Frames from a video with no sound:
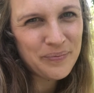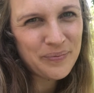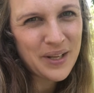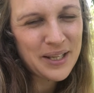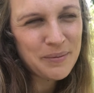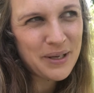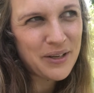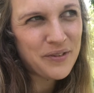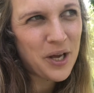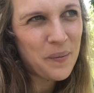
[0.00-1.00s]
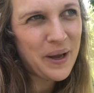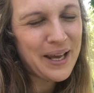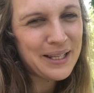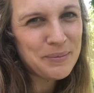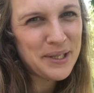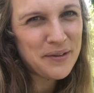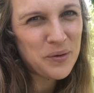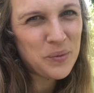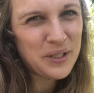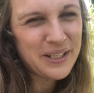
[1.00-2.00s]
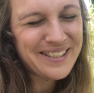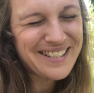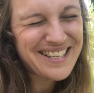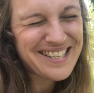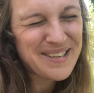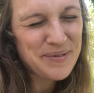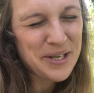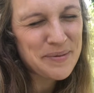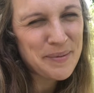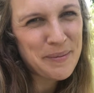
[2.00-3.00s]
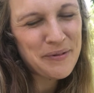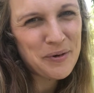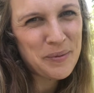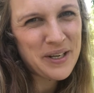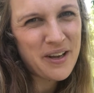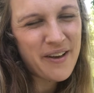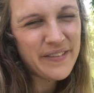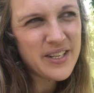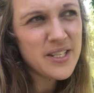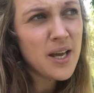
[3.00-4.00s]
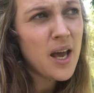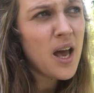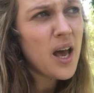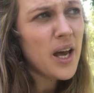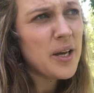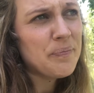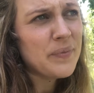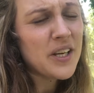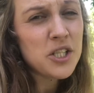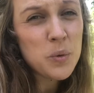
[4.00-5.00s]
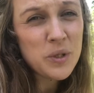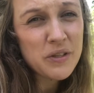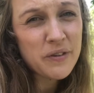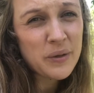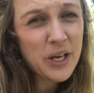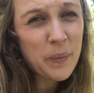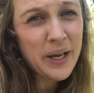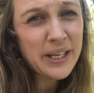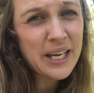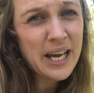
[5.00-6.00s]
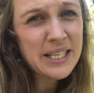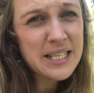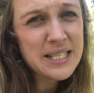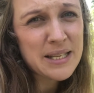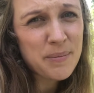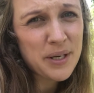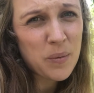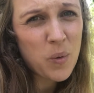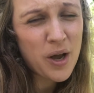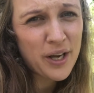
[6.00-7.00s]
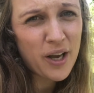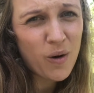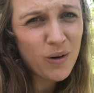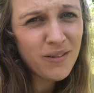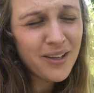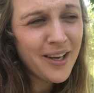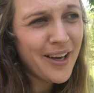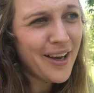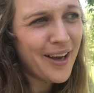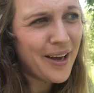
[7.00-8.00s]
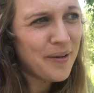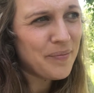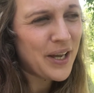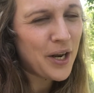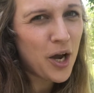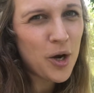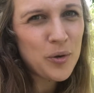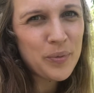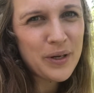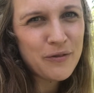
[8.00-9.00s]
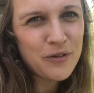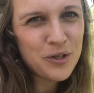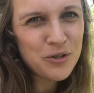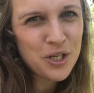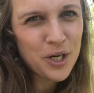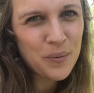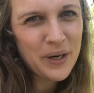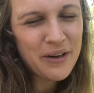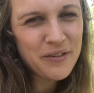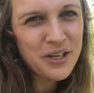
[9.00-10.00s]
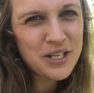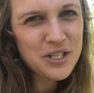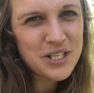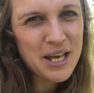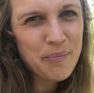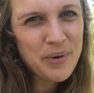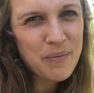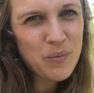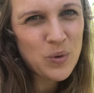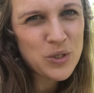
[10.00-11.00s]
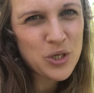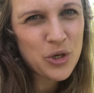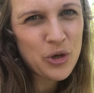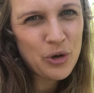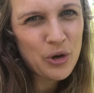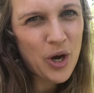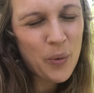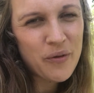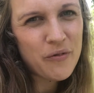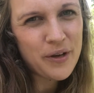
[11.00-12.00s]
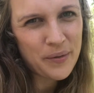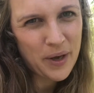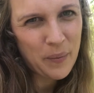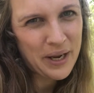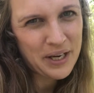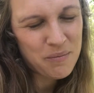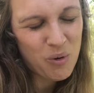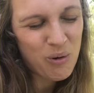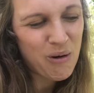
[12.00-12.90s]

in the middle of nowhere, in the middle of a woodland, does sometimes make me feel a bit nervous. I don't want to feel that way, and it's something I'm working on, and I hope in future when everything is just that bit more secure I won't feel that way anymore.